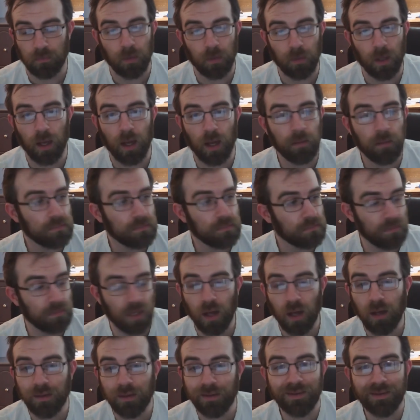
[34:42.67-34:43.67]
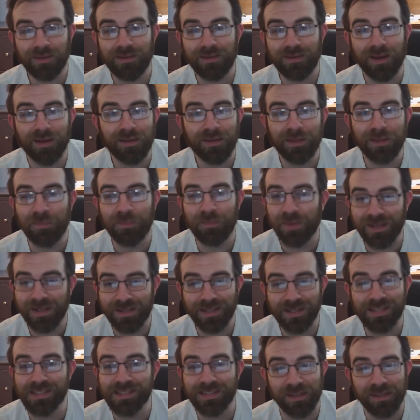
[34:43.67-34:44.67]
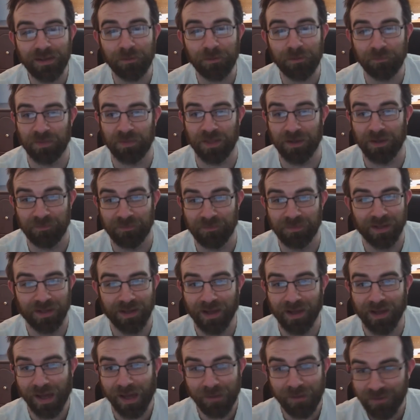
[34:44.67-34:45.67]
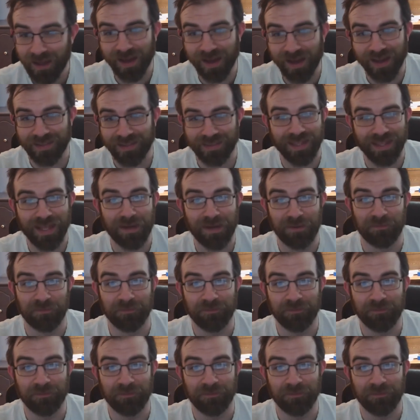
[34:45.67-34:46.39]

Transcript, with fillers: I'm not going to tell them it doesn't help them. I'm not them.